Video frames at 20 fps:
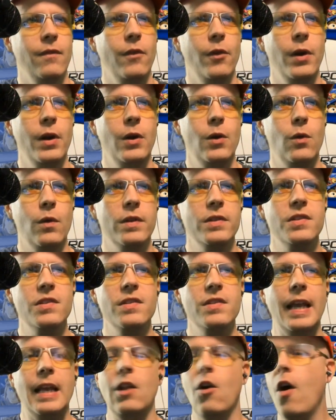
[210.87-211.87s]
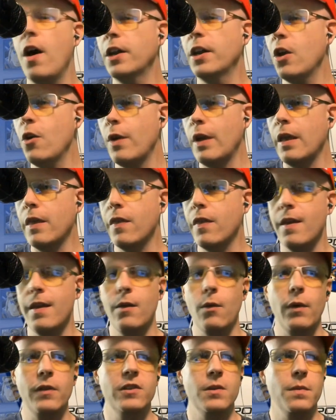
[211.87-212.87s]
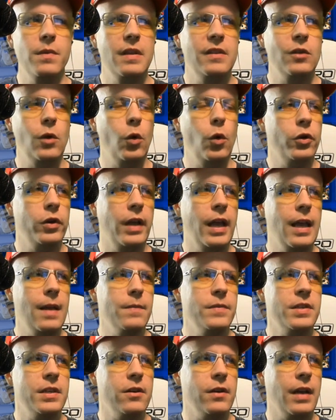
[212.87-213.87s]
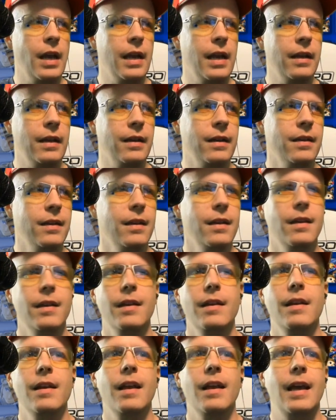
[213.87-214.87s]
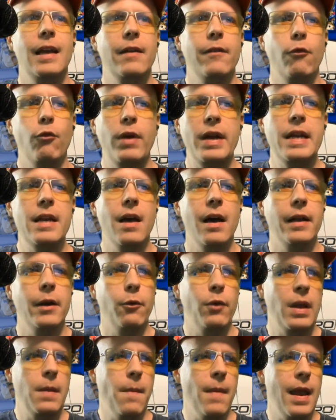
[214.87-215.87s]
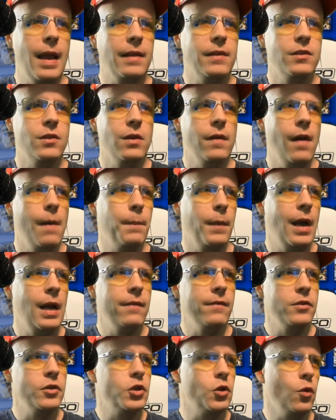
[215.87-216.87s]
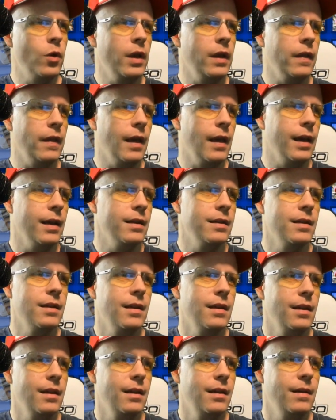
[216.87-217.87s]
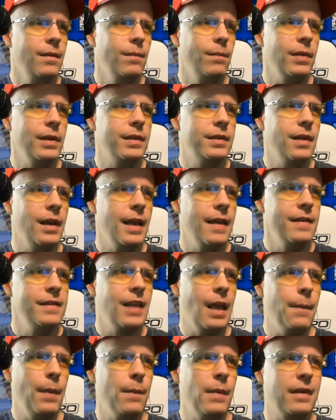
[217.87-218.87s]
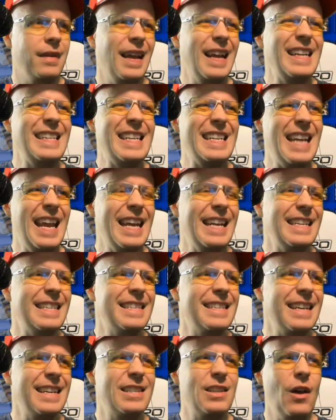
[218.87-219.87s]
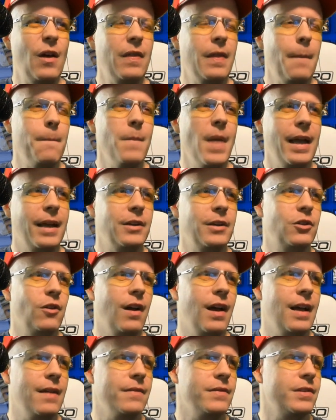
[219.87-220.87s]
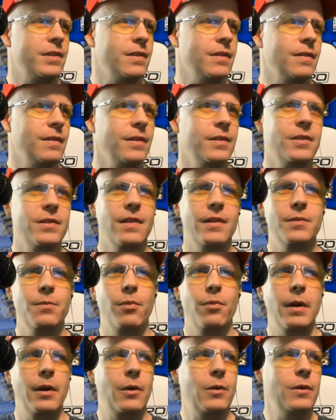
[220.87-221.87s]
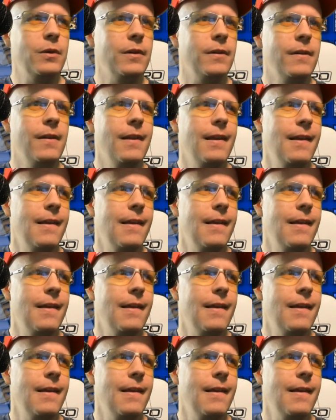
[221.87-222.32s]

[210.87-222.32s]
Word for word: Very cool. This is like an ongoing thing with some of these older games here getting kind of redone and remade, so I'm kind of enjoying that. But uh, yeah, this came from 1986 on the Mega Drive, so that's, that's pretty cool.